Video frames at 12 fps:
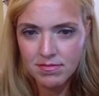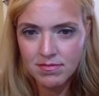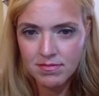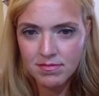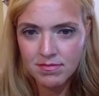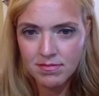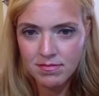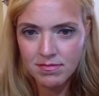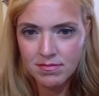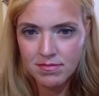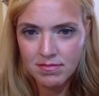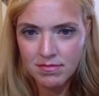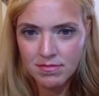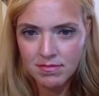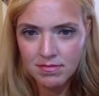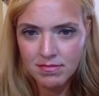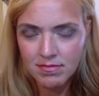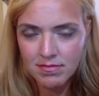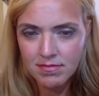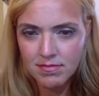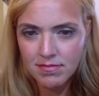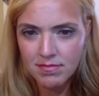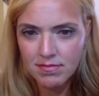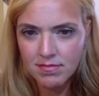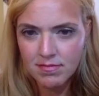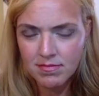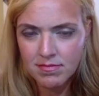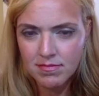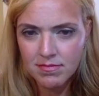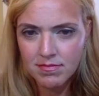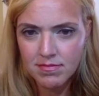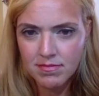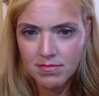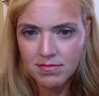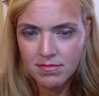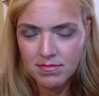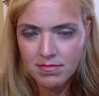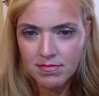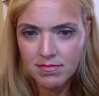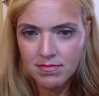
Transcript: No words are spoken by the person on screen.